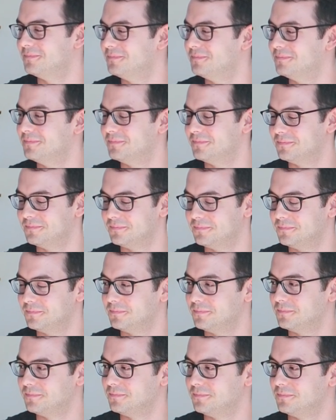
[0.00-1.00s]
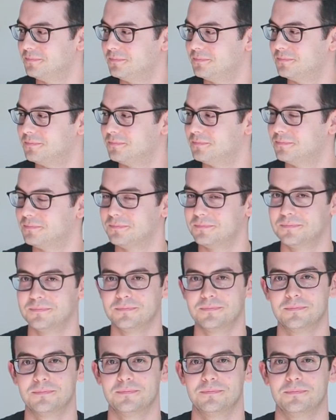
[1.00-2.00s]

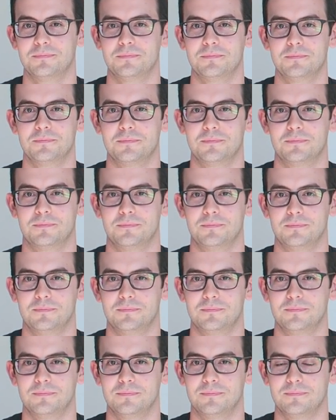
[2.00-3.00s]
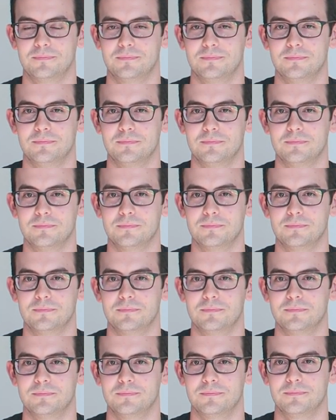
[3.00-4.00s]

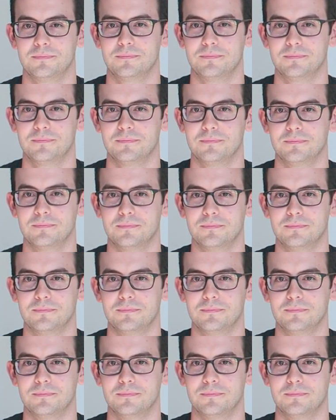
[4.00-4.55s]
No words are spoken by the person on screen.